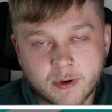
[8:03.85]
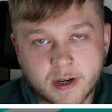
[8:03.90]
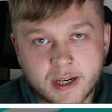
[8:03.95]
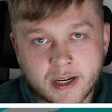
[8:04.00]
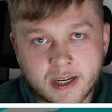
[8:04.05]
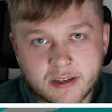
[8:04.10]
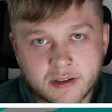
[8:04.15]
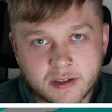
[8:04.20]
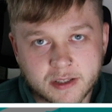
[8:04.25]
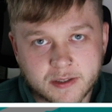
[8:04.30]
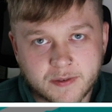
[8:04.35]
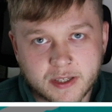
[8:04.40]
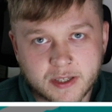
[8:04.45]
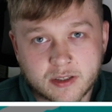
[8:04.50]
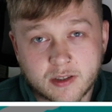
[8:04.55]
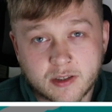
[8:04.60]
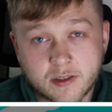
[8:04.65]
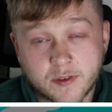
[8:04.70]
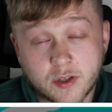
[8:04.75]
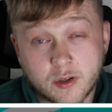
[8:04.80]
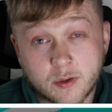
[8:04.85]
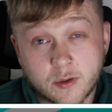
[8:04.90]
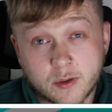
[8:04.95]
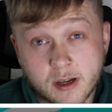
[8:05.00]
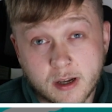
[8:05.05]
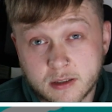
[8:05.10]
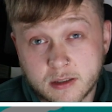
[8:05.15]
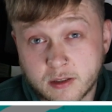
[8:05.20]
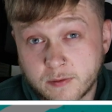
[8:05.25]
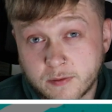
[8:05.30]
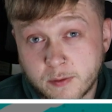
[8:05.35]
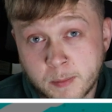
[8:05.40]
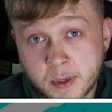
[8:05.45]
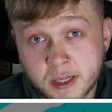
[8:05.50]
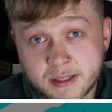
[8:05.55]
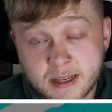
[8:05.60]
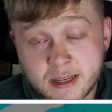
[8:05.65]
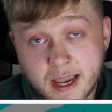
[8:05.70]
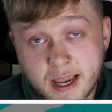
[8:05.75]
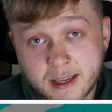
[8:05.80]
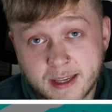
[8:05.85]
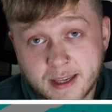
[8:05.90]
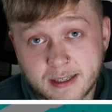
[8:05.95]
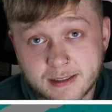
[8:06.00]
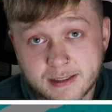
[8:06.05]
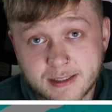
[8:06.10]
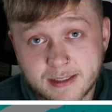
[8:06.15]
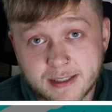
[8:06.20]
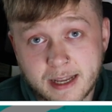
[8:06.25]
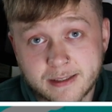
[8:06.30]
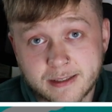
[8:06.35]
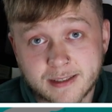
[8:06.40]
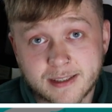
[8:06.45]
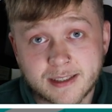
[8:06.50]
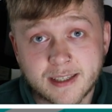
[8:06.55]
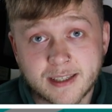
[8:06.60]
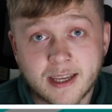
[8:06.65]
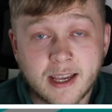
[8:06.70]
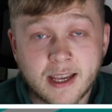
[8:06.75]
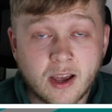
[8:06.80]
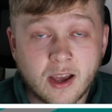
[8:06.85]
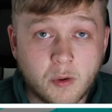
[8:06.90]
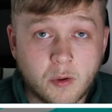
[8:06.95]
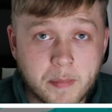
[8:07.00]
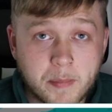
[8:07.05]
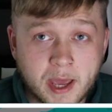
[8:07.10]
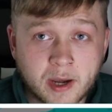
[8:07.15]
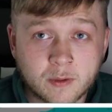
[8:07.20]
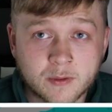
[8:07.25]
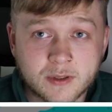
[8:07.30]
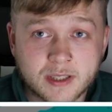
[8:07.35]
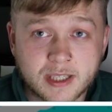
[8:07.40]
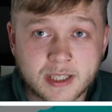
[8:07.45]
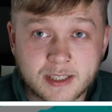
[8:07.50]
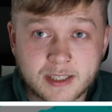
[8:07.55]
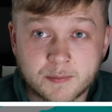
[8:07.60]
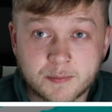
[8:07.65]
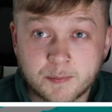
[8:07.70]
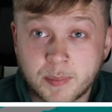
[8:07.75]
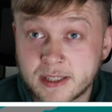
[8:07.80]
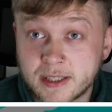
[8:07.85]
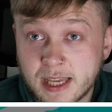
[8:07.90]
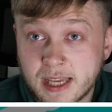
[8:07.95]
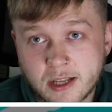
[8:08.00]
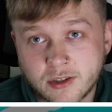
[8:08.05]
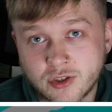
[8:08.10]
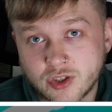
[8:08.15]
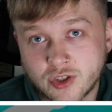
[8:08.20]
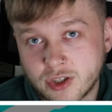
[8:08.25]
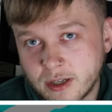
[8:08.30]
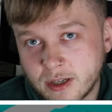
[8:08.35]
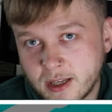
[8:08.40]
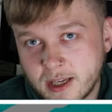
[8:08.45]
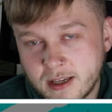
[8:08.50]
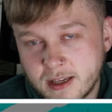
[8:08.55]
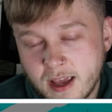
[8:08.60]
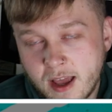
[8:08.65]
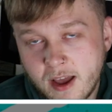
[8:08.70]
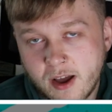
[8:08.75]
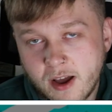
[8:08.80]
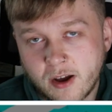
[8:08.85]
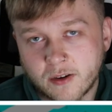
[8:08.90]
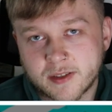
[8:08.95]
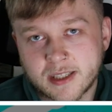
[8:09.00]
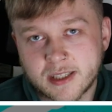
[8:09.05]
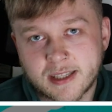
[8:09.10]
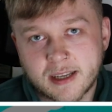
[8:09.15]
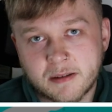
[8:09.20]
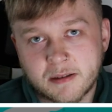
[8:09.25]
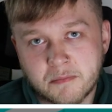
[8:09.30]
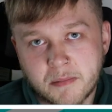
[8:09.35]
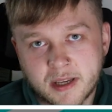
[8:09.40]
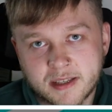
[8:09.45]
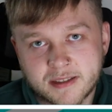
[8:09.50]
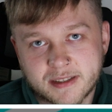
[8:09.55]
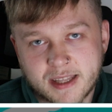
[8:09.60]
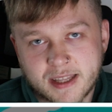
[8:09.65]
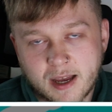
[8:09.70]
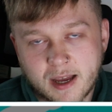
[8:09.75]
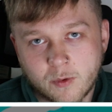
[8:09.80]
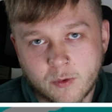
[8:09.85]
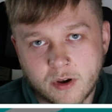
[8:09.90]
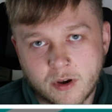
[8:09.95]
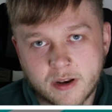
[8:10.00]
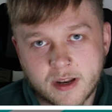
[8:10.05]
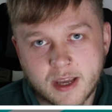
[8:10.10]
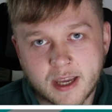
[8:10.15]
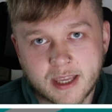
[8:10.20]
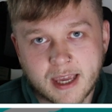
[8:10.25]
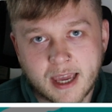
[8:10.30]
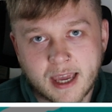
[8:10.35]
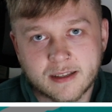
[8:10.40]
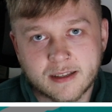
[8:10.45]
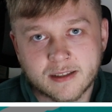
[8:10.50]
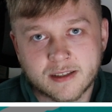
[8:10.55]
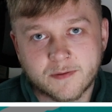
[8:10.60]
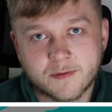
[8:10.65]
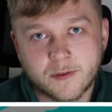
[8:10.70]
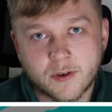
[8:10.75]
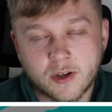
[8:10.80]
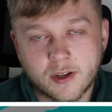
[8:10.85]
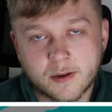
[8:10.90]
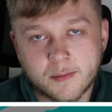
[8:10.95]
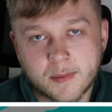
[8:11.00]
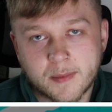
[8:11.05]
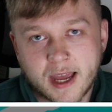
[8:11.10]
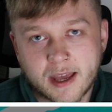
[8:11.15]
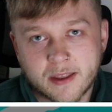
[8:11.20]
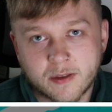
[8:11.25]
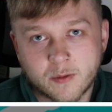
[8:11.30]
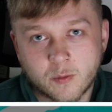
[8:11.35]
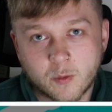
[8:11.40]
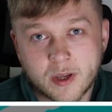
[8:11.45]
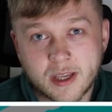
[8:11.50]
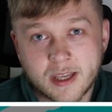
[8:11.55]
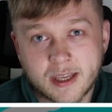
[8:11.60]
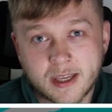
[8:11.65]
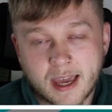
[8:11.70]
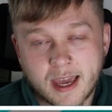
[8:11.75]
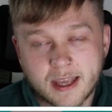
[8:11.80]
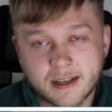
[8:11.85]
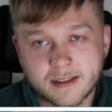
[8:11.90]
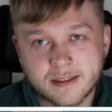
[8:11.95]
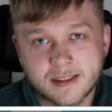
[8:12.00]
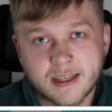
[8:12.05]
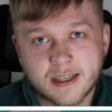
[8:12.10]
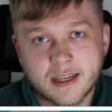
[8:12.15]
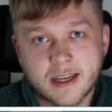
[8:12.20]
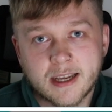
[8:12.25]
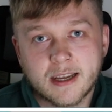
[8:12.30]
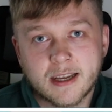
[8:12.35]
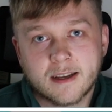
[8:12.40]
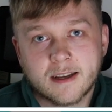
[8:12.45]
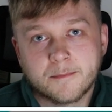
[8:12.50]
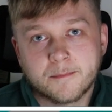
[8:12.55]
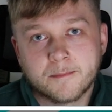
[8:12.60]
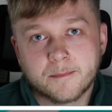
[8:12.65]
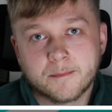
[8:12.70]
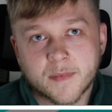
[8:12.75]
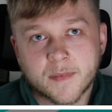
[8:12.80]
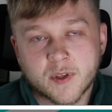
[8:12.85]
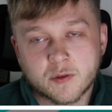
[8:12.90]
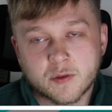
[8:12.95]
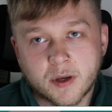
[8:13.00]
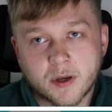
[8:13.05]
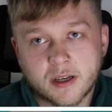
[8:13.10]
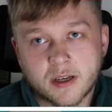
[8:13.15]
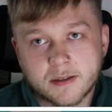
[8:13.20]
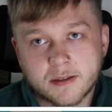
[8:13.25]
nice fixtures for Newcastle from an attacking sense. On penalties, potentially. Obviously did miss that one against Fulham at the weekend. There's Burnley.